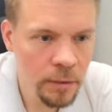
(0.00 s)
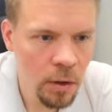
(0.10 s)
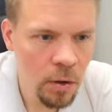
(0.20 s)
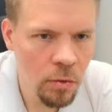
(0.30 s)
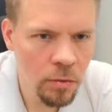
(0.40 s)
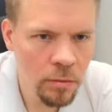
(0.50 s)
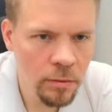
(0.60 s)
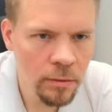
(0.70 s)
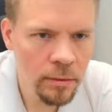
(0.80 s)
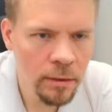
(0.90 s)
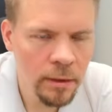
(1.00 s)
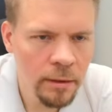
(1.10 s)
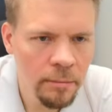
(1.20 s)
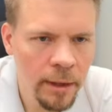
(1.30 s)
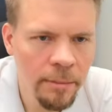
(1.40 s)
Oh,
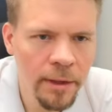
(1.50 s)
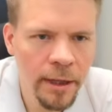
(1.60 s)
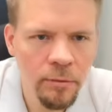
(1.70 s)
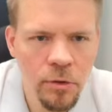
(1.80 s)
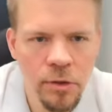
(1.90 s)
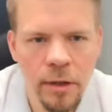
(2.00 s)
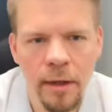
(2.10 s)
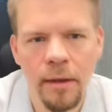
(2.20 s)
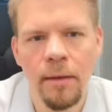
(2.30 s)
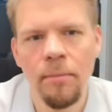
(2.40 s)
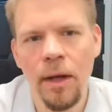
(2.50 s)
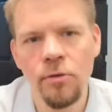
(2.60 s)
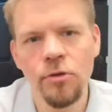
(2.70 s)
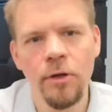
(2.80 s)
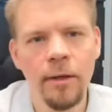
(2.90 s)
maybe that was a
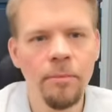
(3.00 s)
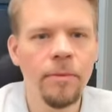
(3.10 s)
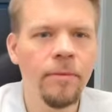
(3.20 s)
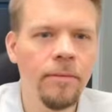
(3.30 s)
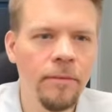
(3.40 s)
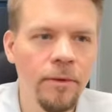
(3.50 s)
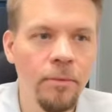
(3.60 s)
mouse slip. You